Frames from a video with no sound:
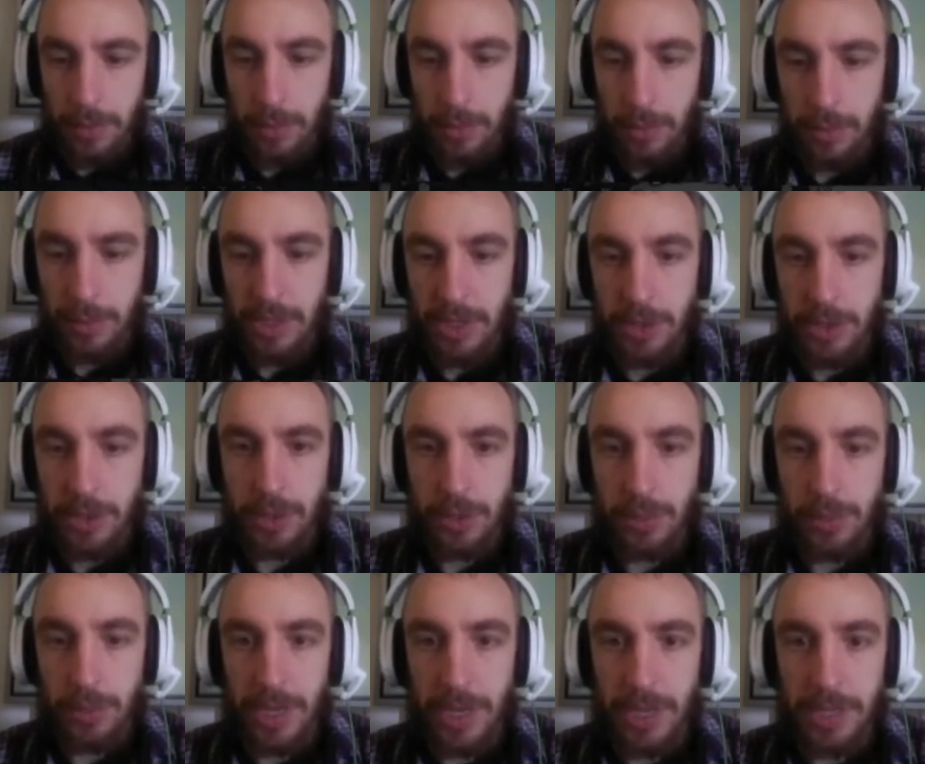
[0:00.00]
Wouldn't be
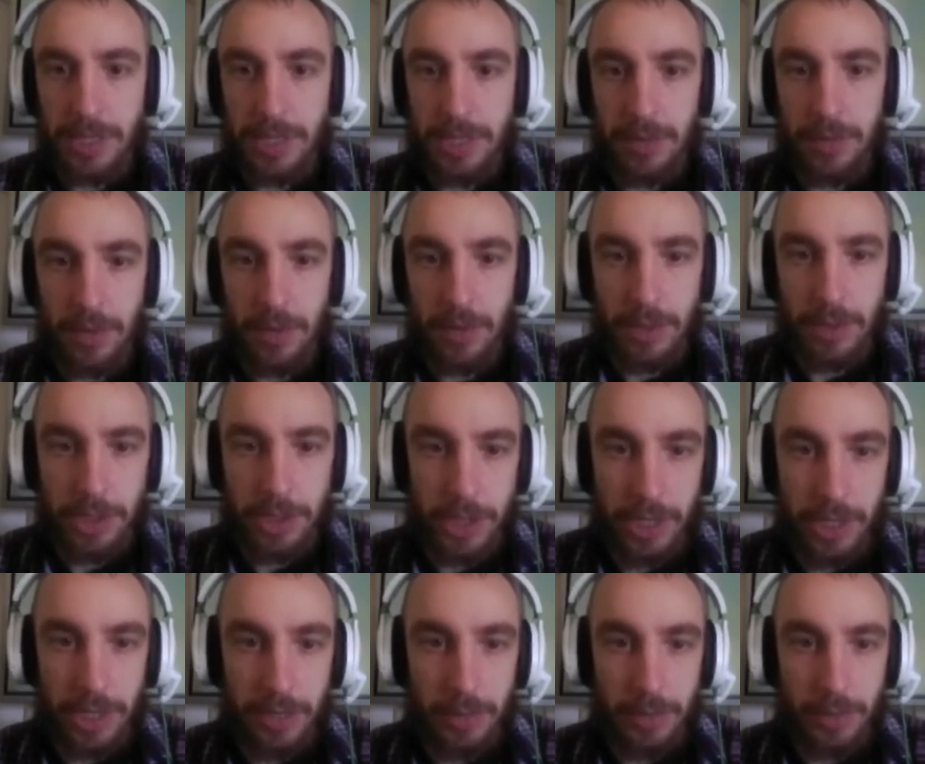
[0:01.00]
too bad to have an
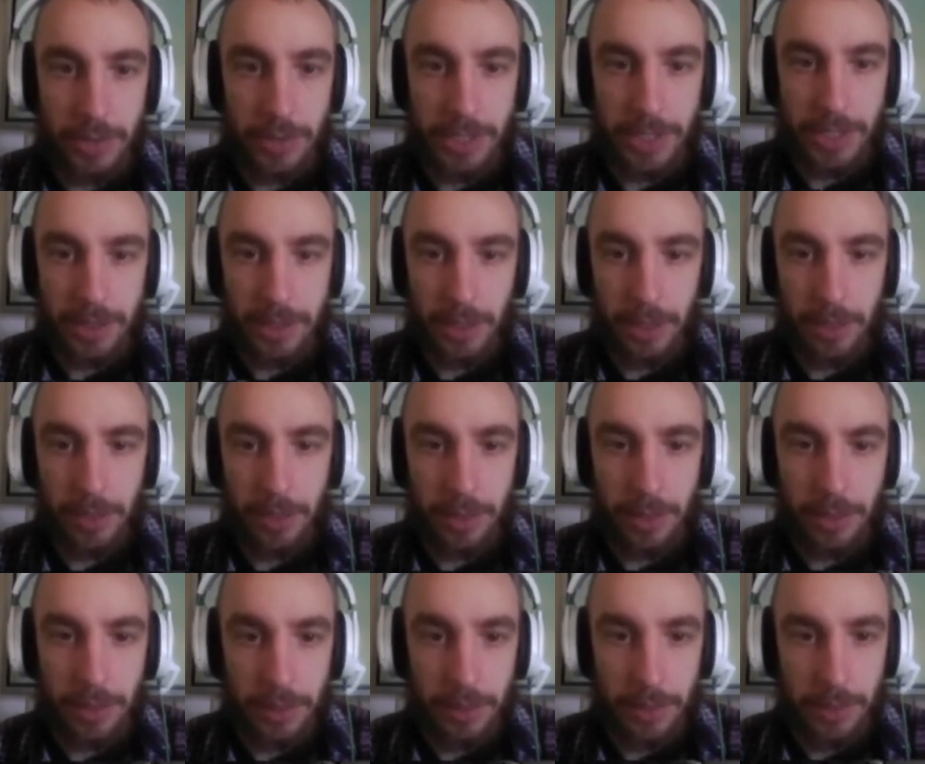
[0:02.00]
oxygen output down low
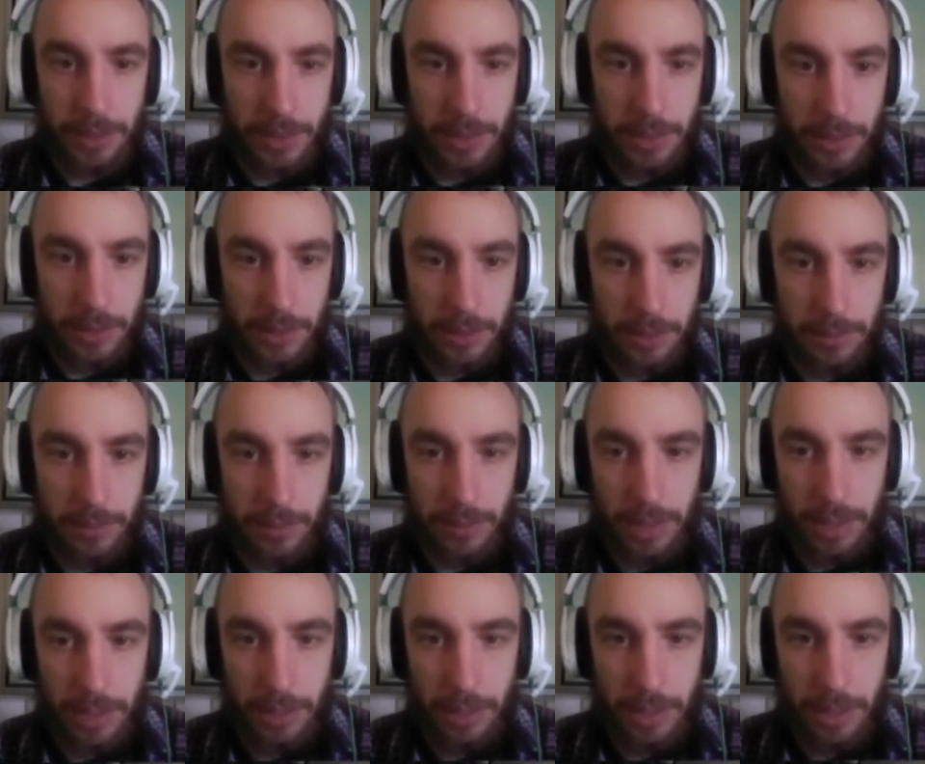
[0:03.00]
either, so
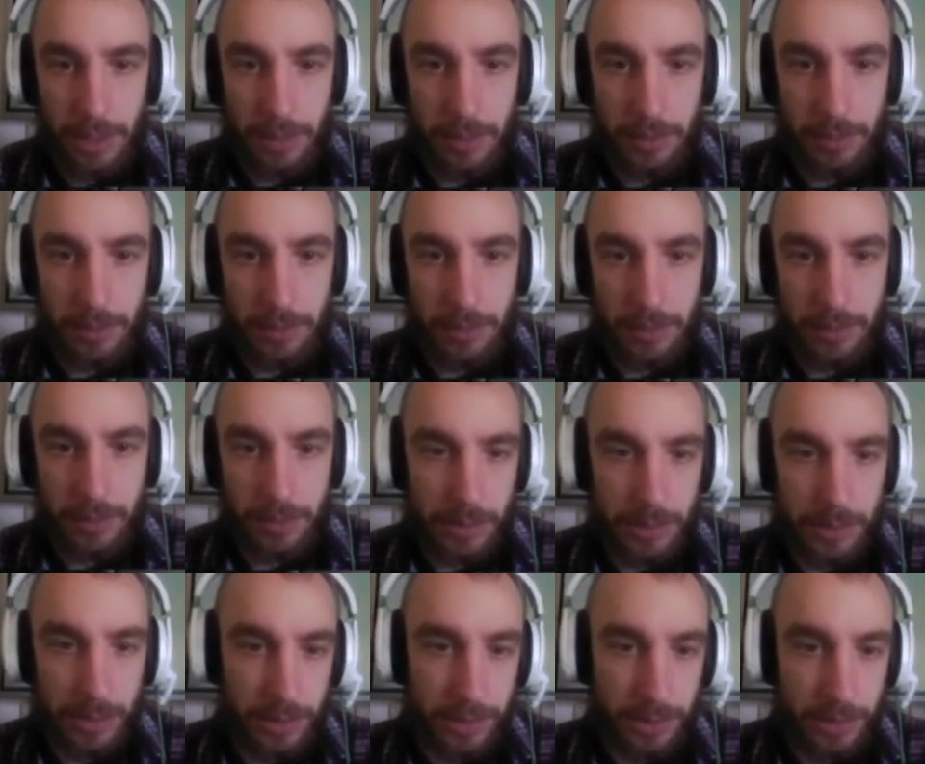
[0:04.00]
maybe
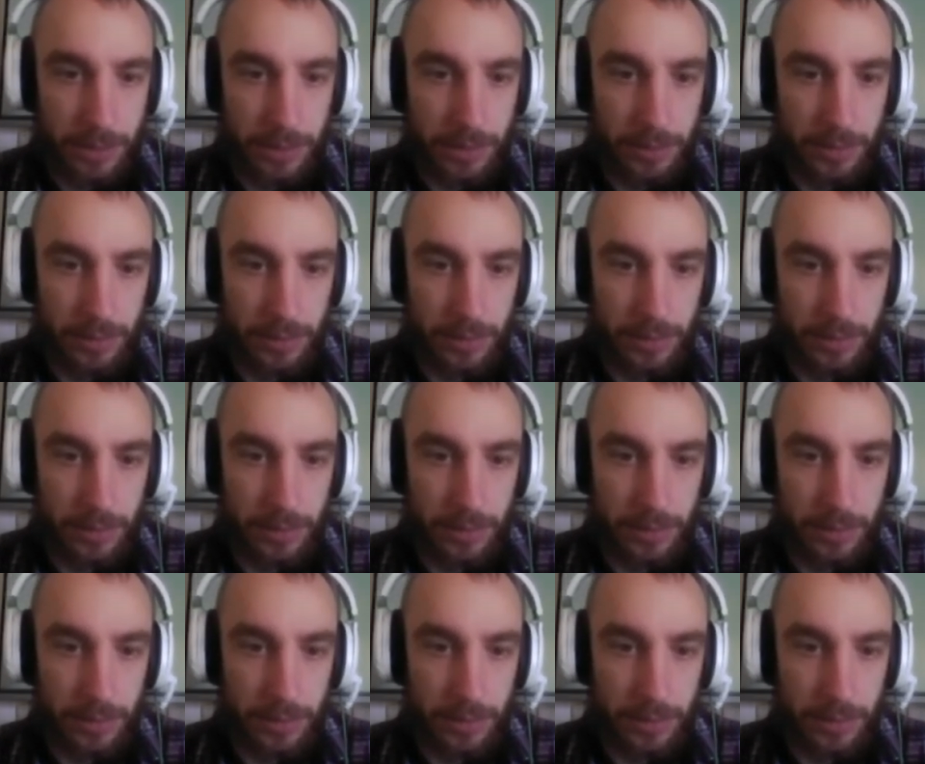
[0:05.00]
just...